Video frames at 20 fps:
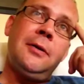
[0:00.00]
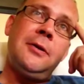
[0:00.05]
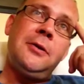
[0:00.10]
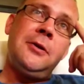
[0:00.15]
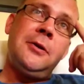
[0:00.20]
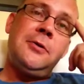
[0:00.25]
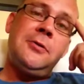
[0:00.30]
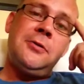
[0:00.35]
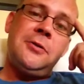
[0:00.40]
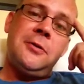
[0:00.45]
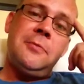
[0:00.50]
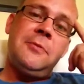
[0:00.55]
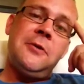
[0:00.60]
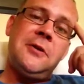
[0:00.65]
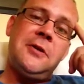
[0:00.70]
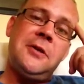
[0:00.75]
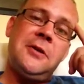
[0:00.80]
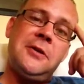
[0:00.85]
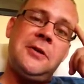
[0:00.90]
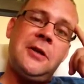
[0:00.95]
use the
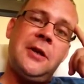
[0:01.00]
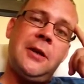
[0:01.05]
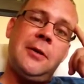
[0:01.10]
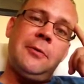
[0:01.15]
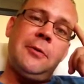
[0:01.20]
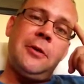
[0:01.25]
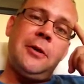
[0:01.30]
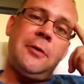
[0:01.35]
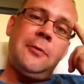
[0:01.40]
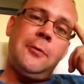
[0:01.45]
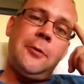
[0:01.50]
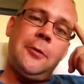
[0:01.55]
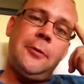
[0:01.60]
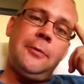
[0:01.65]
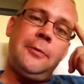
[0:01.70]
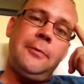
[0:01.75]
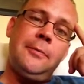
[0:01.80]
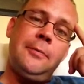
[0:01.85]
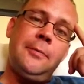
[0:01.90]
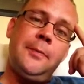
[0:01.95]
media to get where they
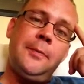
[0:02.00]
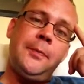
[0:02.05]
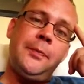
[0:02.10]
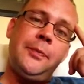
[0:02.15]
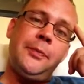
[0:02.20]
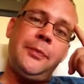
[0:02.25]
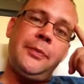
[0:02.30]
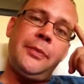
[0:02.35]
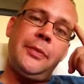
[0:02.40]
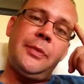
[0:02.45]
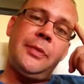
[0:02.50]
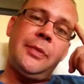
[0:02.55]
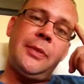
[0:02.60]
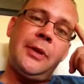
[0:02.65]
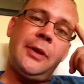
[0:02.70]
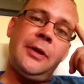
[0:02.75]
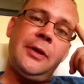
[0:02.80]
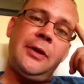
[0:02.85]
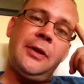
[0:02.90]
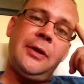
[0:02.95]
want,
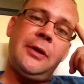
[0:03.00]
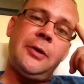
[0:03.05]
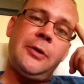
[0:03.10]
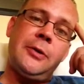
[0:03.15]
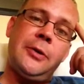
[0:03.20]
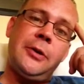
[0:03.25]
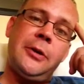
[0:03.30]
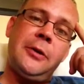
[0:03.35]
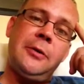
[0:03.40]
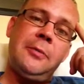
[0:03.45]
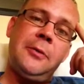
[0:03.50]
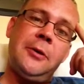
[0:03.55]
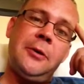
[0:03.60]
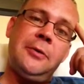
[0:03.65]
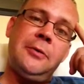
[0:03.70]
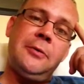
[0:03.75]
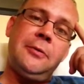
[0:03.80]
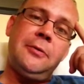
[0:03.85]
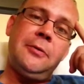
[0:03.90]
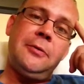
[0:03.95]
and then cry
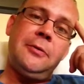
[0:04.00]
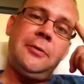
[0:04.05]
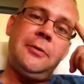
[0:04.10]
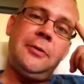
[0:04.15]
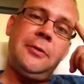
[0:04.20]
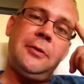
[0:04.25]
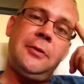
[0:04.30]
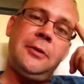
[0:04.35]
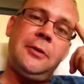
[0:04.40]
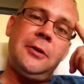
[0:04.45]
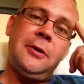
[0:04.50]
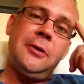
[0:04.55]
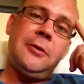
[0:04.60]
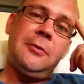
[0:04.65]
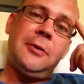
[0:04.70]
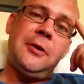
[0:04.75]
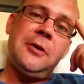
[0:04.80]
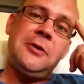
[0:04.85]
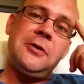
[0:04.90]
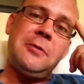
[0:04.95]
about, you know,
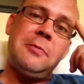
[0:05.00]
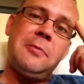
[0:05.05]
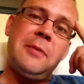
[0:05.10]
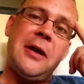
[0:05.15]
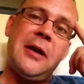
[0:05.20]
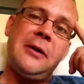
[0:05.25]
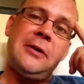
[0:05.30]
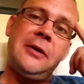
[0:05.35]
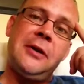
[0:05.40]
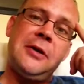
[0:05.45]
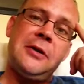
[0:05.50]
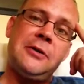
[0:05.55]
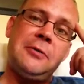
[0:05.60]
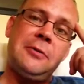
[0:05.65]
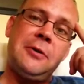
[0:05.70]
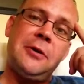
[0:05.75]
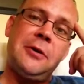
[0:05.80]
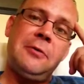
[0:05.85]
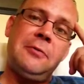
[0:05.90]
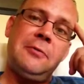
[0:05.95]
when there's a backlash,
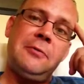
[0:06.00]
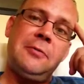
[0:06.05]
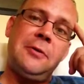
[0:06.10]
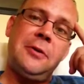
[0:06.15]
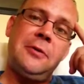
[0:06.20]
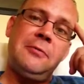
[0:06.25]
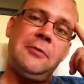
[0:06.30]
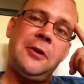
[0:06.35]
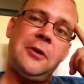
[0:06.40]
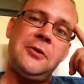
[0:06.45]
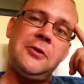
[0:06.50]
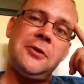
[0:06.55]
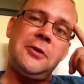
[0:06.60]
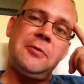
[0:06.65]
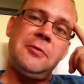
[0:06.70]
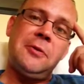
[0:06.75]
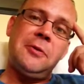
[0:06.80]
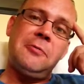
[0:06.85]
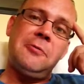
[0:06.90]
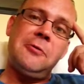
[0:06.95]
when they've done
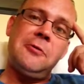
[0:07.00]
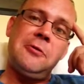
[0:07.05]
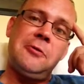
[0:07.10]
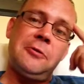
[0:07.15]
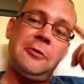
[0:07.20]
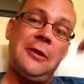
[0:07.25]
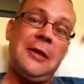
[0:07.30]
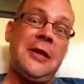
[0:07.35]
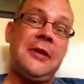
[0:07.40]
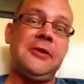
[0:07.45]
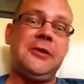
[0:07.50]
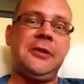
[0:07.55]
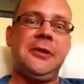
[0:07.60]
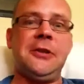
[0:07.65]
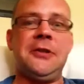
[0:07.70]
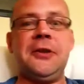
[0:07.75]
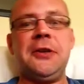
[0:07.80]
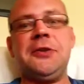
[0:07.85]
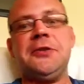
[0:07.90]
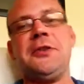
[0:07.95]
something wrong or
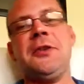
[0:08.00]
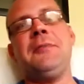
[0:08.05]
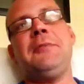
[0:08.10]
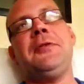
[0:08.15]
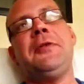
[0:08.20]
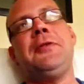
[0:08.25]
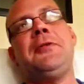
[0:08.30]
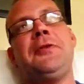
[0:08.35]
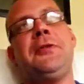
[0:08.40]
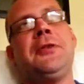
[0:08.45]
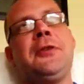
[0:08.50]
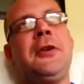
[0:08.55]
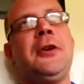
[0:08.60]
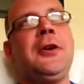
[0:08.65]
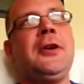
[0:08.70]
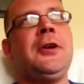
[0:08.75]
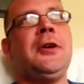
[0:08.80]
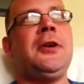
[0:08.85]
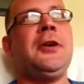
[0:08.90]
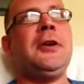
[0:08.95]
allegedly done something wrong,
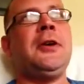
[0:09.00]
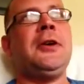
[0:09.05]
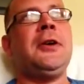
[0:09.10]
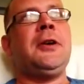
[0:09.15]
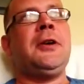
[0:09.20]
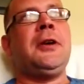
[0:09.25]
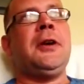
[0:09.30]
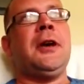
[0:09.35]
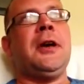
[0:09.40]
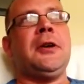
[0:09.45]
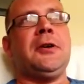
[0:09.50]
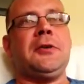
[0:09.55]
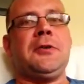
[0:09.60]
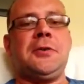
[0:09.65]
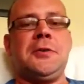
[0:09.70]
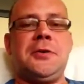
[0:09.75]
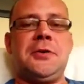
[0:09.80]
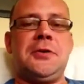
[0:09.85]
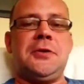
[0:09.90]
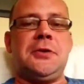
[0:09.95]
and of
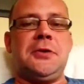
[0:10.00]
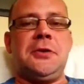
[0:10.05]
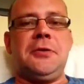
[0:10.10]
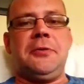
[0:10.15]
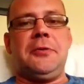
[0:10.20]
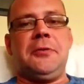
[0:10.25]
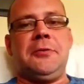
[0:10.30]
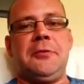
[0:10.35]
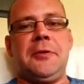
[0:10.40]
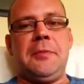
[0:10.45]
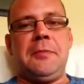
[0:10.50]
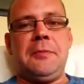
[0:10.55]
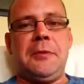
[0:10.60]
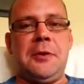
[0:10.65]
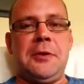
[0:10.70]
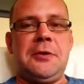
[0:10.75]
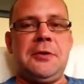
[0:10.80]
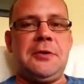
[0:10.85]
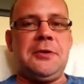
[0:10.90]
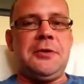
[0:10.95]
course it's all over the front
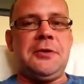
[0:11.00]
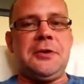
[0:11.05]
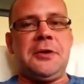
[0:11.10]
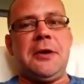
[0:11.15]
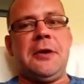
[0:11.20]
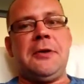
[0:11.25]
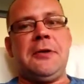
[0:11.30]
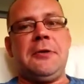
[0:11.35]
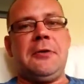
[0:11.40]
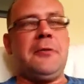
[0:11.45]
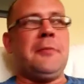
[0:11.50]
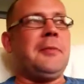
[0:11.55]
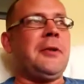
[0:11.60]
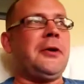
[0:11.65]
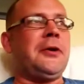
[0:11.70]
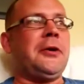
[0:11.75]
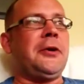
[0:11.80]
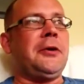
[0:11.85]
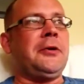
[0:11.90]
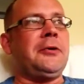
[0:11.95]
page of the Sun or the
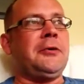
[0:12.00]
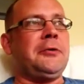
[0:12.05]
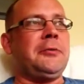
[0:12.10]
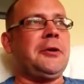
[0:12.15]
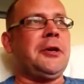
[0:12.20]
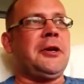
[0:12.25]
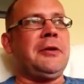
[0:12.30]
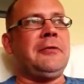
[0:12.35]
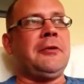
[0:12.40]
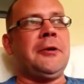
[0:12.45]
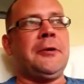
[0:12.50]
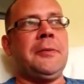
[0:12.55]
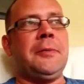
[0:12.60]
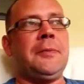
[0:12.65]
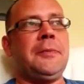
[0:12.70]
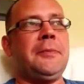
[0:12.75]
Mirror or whatever.